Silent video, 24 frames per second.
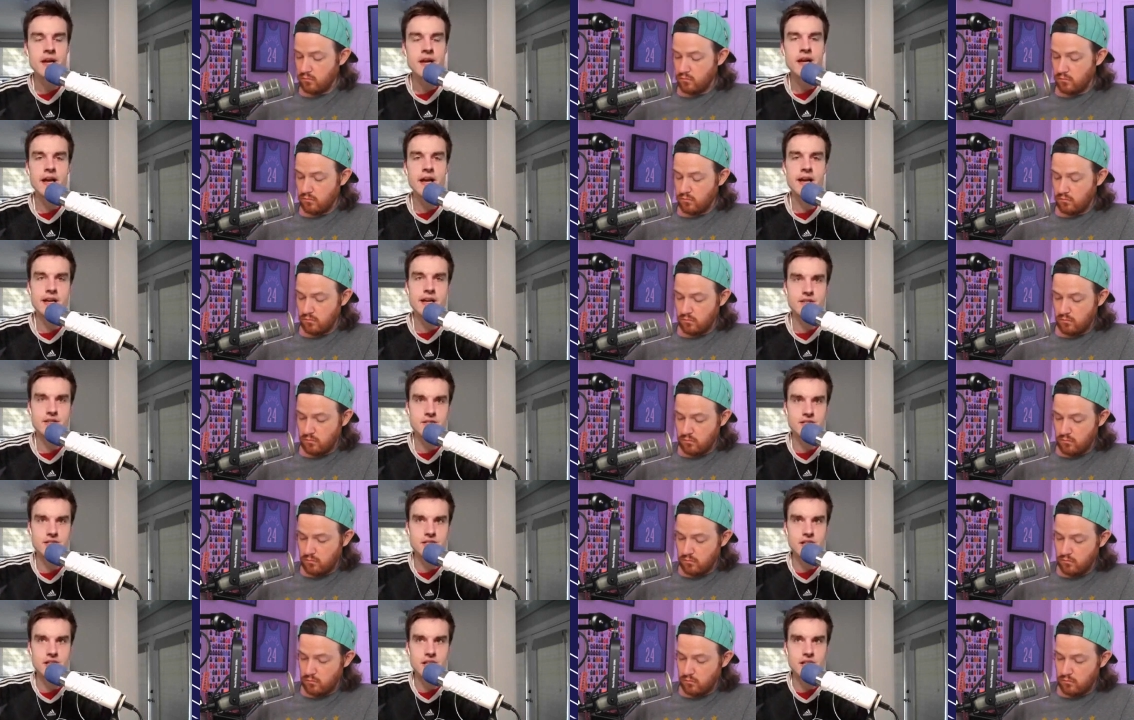
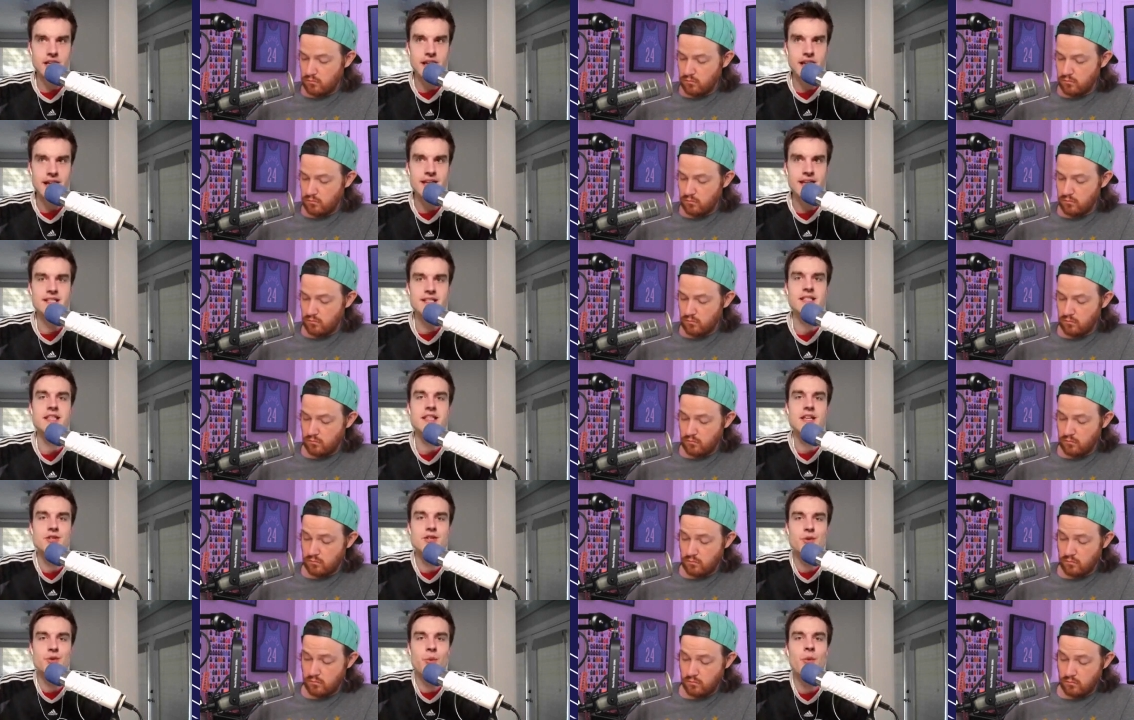Speaker 1: it's
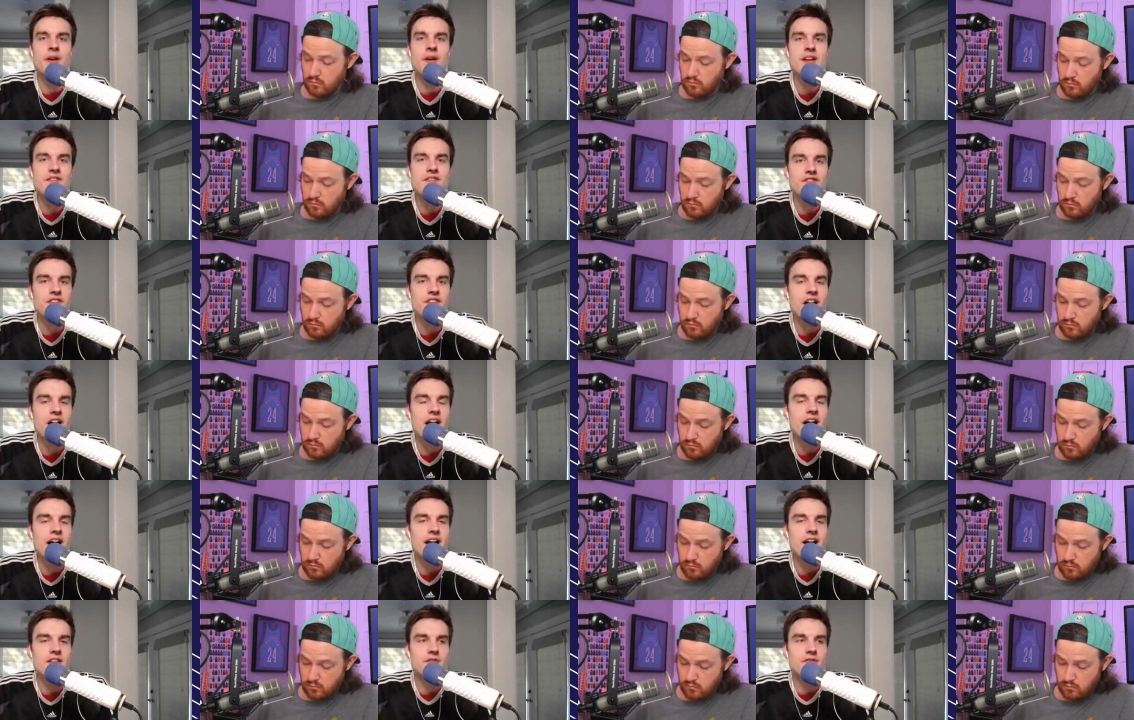the
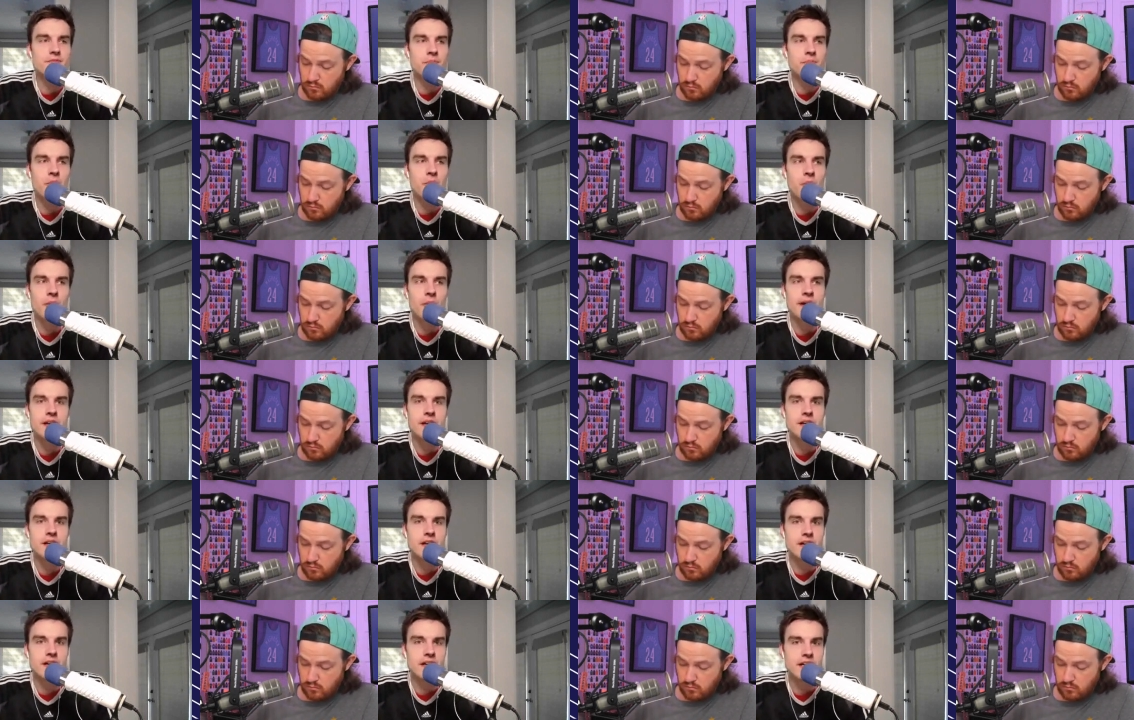
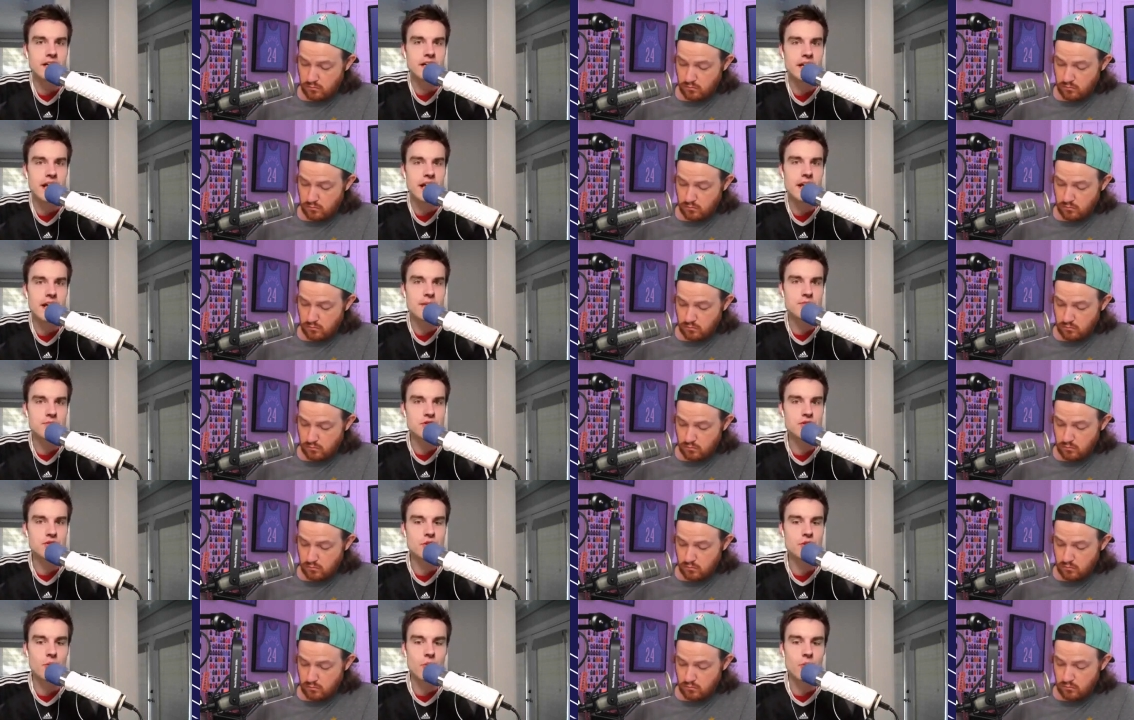25-point-a-game
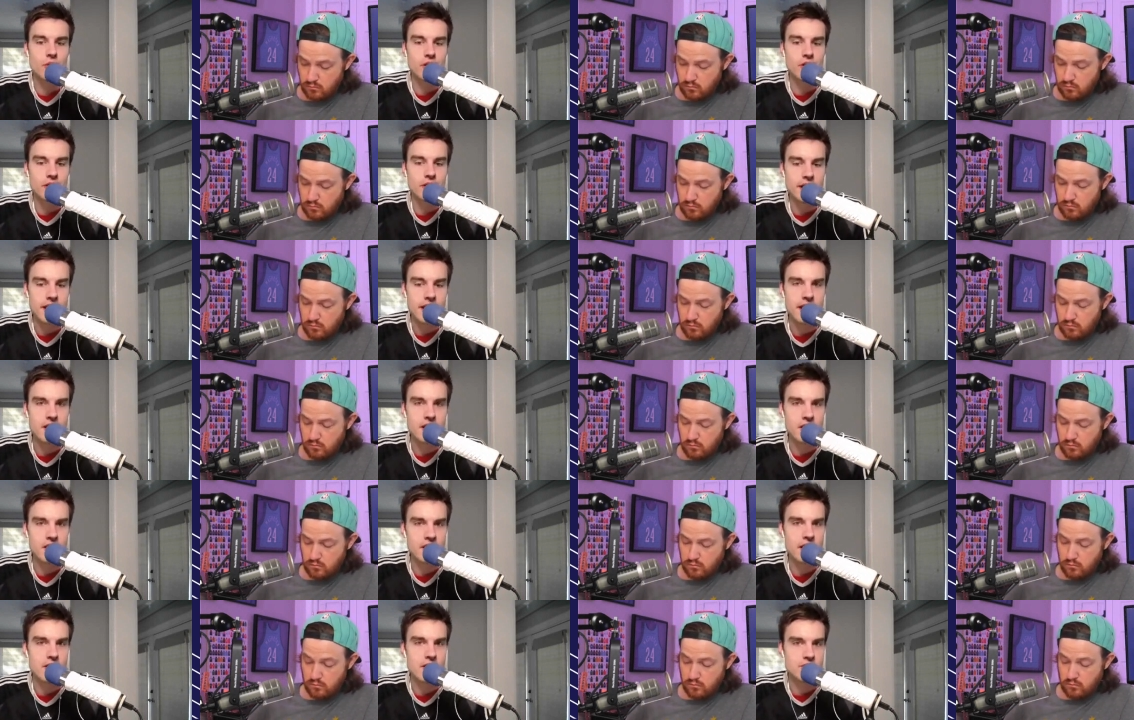score
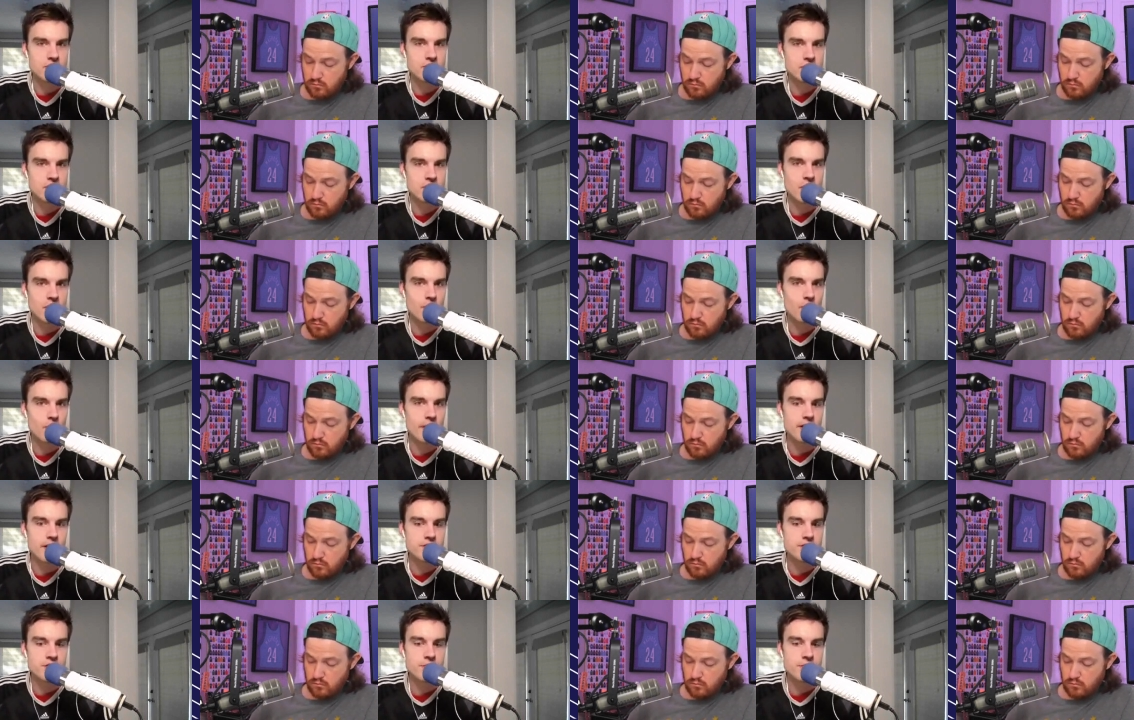in there
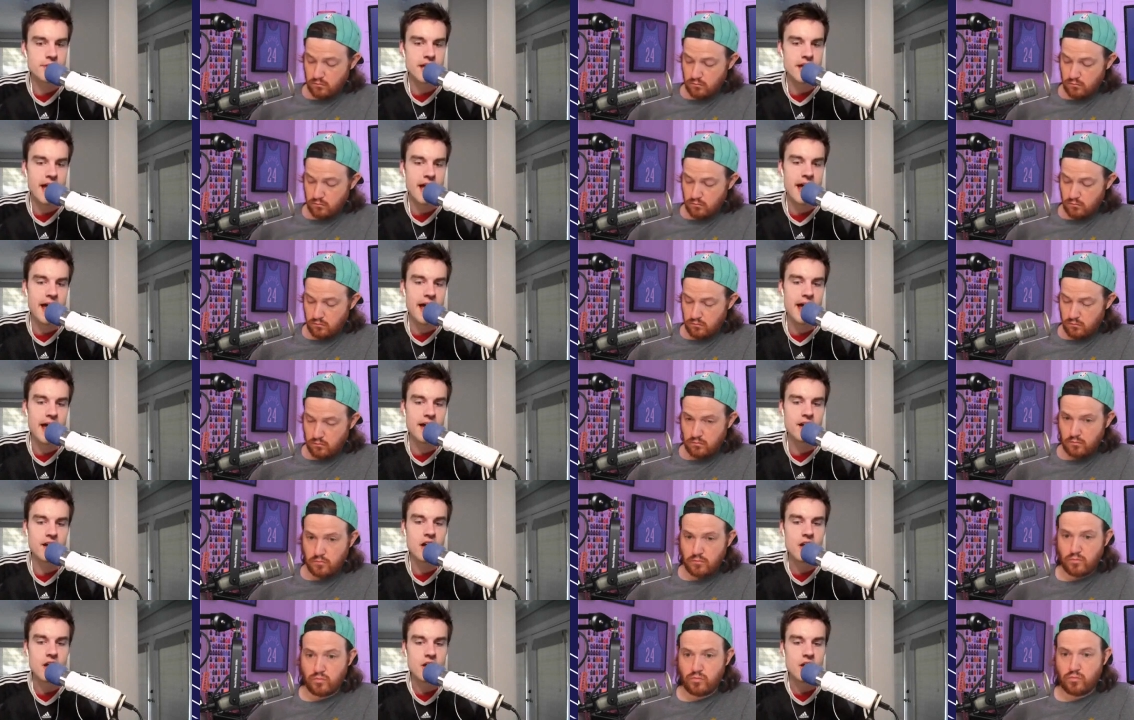somewhere to be
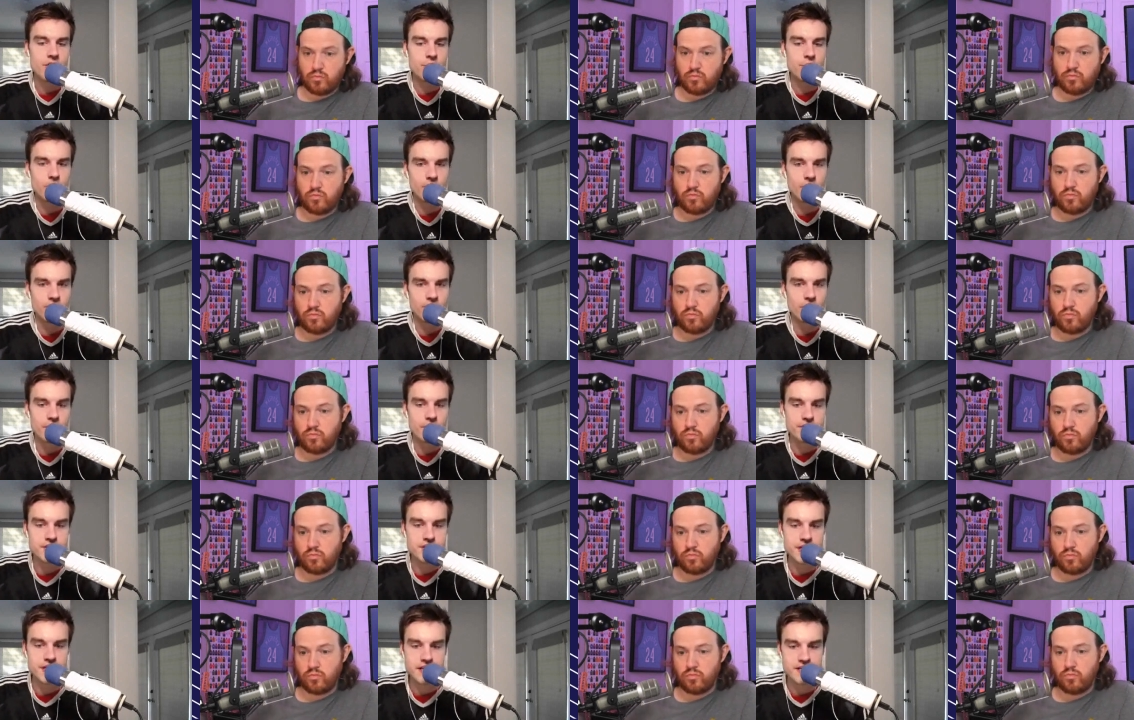had through a
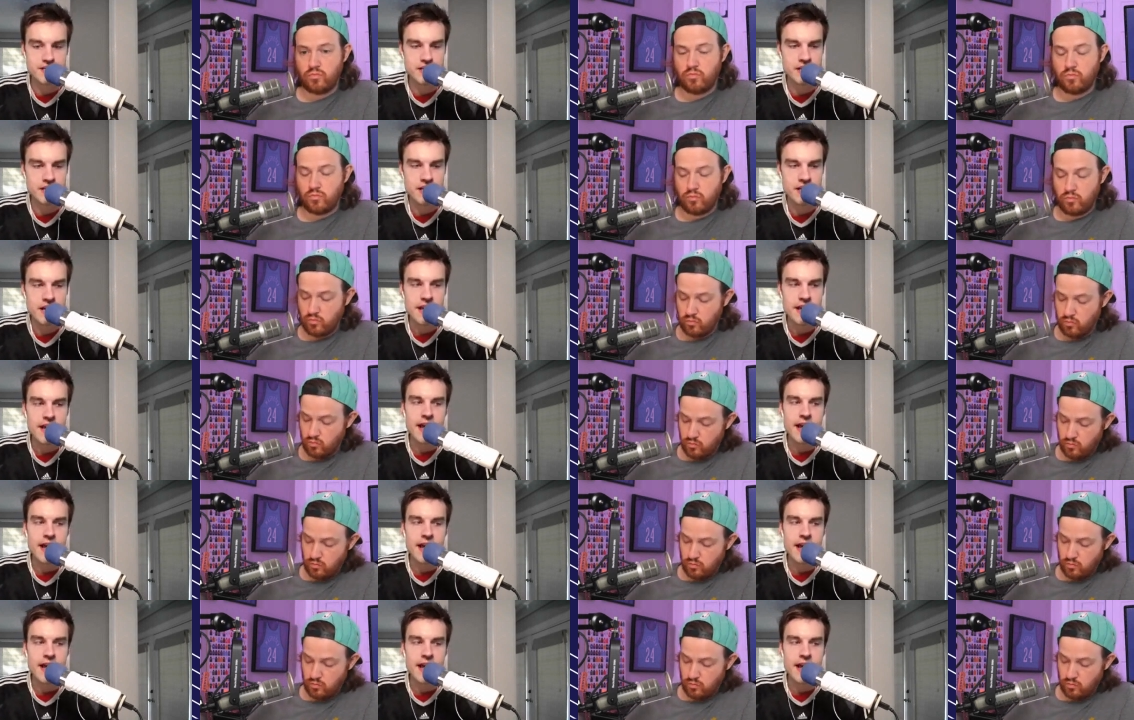full season.